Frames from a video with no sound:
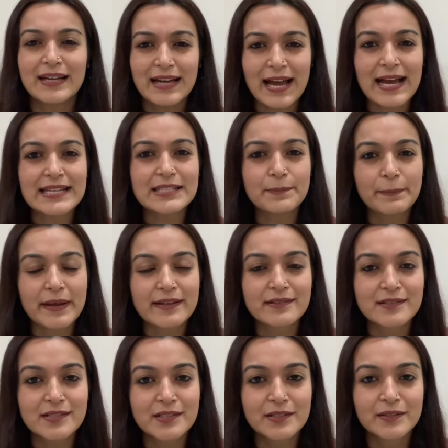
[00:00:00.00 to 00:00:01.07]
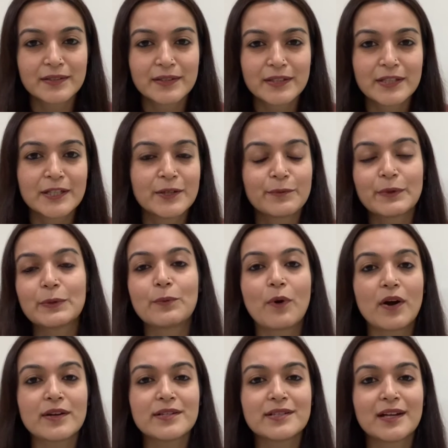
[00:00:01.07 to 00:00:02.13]
As a parent, we
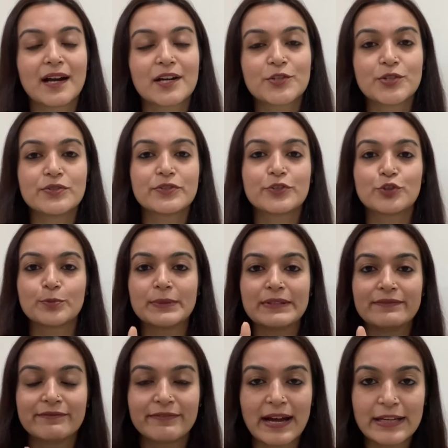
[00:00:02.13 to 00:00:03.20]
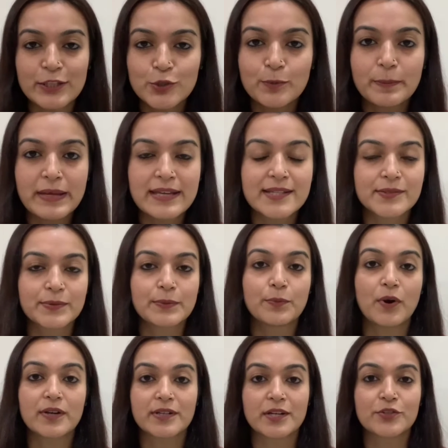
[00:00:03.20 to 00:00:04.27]
want our children to be value-based. We
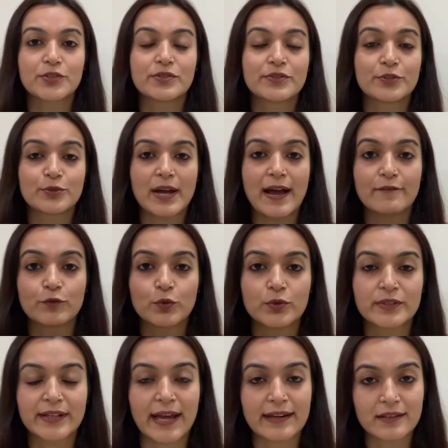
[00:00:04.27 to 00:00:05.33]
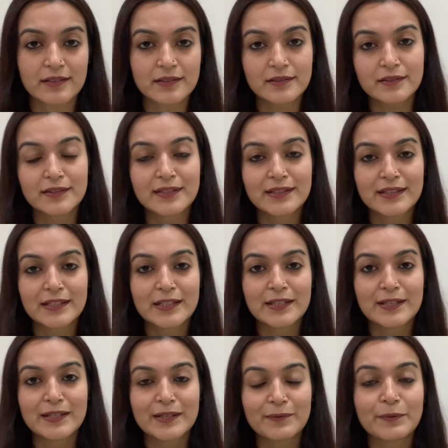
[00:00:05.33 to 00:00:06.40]
want our children to have good character.
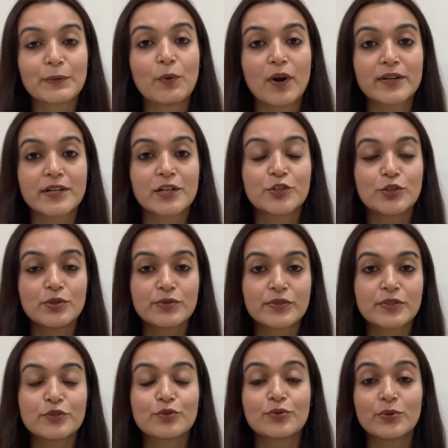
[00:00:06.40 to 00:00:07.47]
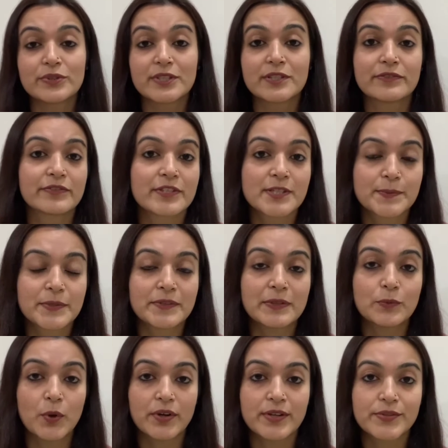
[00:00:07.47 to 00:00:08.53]
We want our children to know the difference between
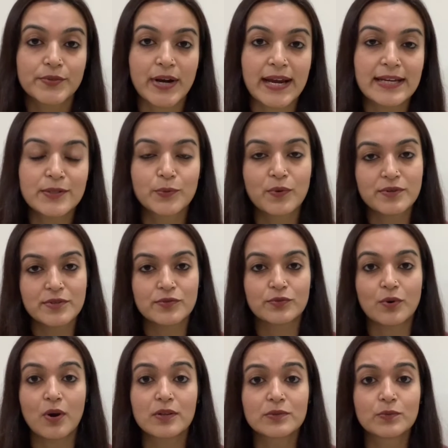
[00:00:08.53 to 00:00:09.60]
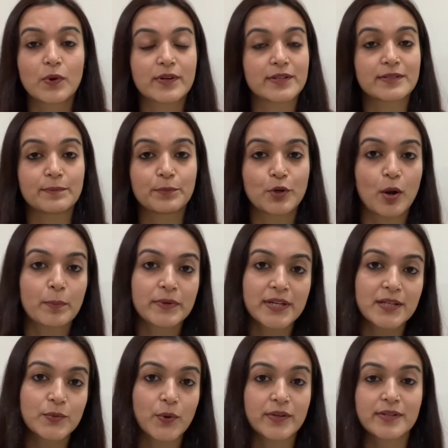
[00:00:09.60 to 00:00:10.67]
what is right, what is wrong, what is
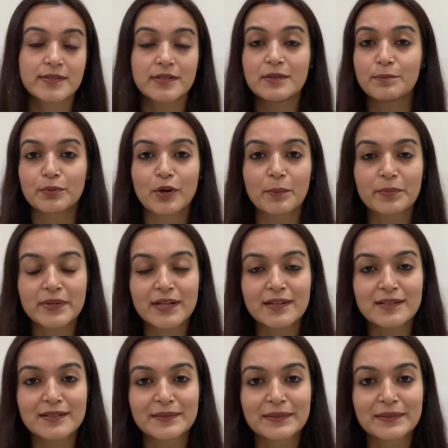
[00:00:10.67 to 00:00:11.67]
appropriate, what is inappropriate.